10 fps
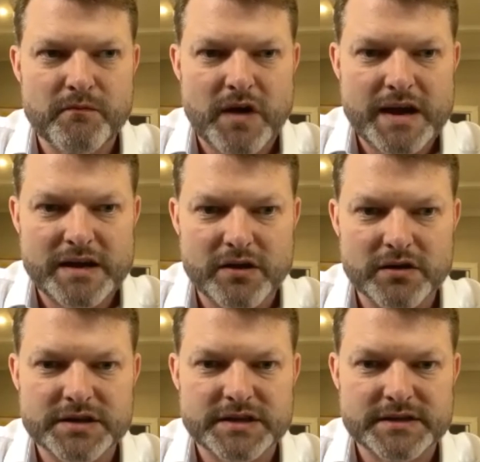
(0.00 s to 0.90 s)

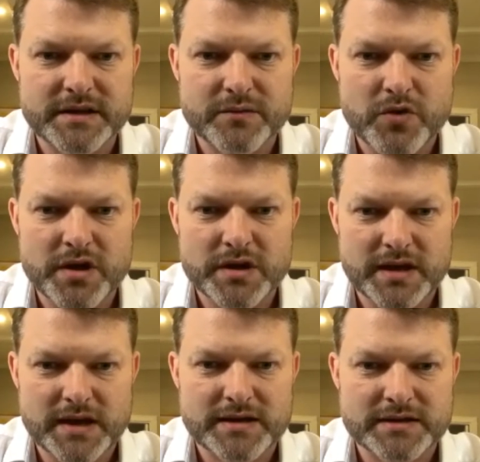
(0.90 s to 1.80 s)
radiologists that are
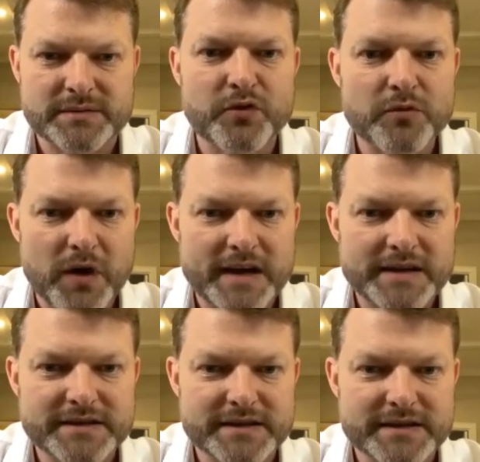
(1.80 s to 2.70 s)
working in small
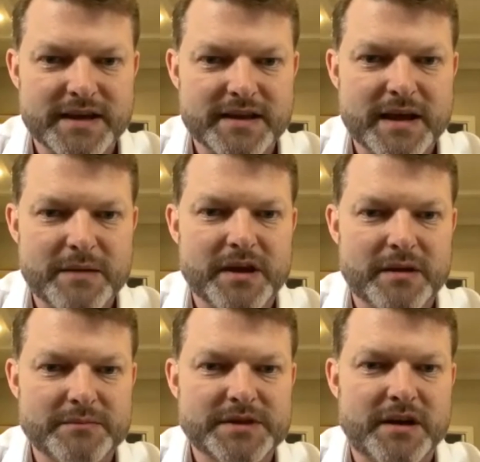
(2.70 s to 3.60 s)
practices, then that
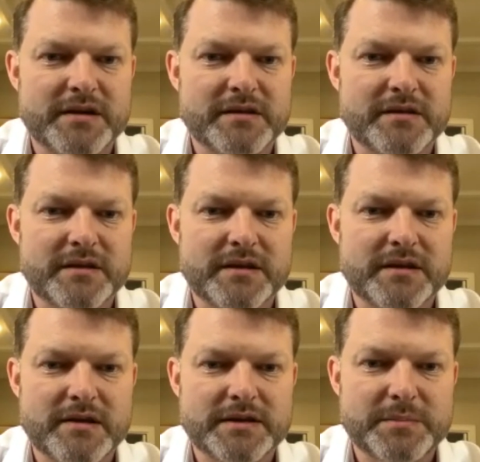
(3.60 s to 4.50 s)
becomes harder, and that
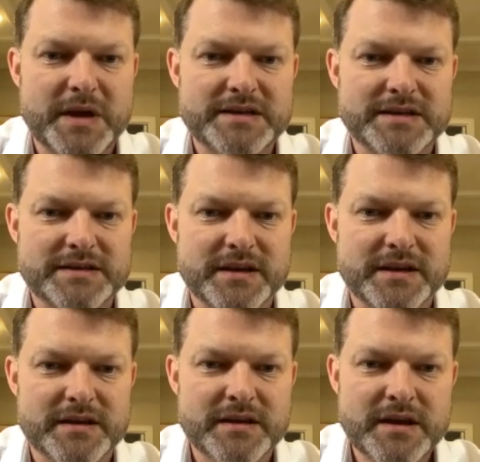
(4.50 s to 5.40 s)
they're expected
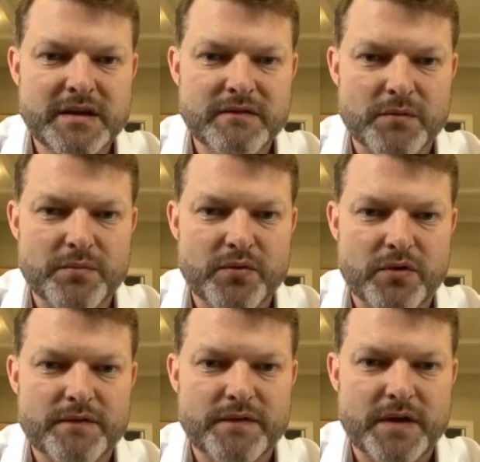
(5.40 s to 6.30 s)
to
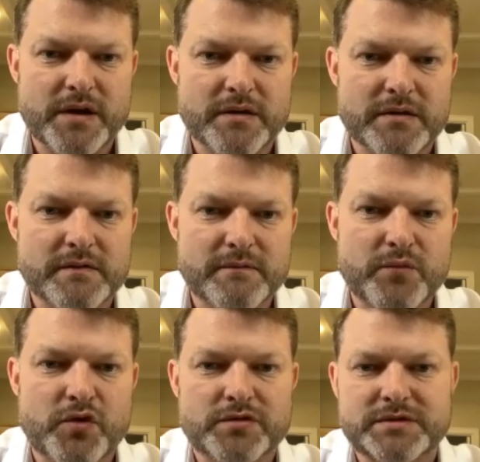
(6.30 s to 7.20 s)
report far
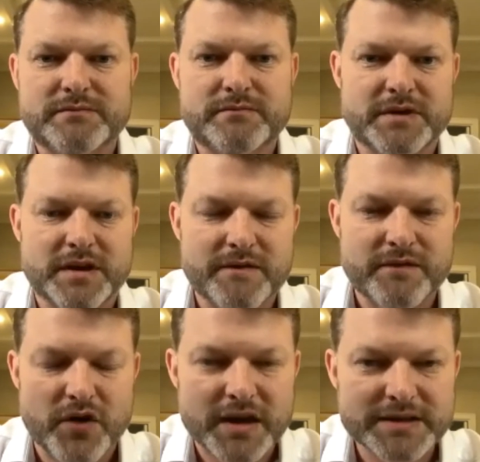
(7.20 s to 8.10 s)
more
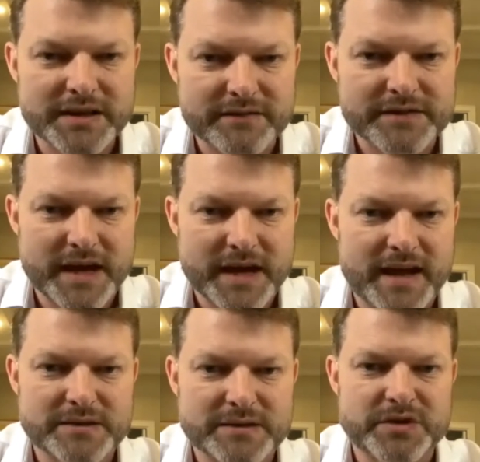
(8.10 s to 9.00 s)
variety of
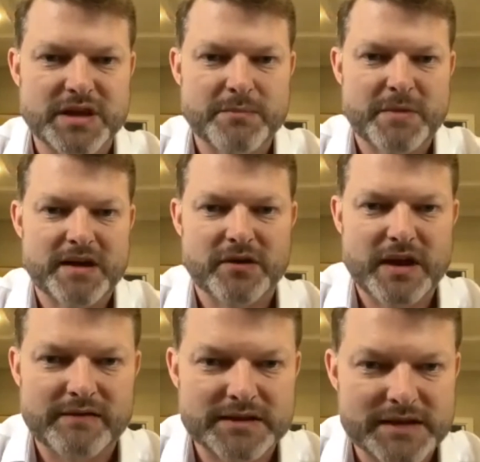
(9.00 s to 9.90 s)
scans, which they may
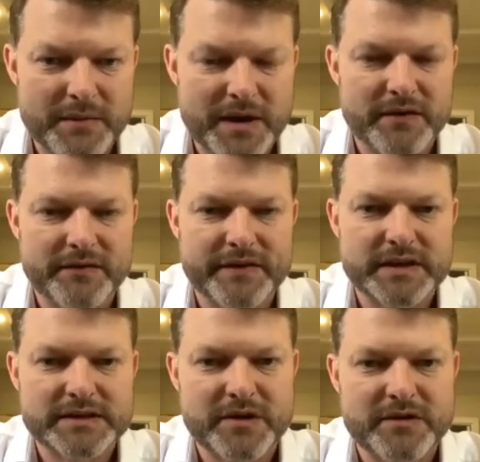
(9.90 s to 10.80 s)
not have the same level of
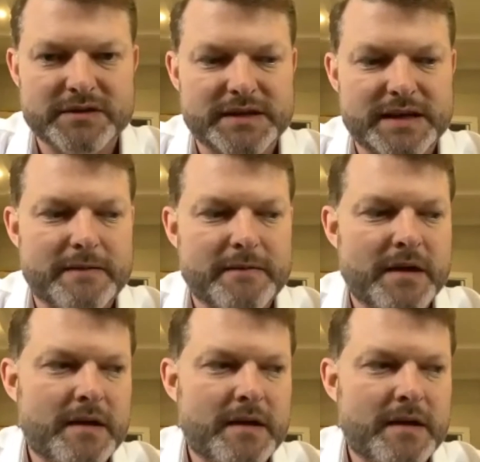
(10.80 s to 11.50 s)
experience at.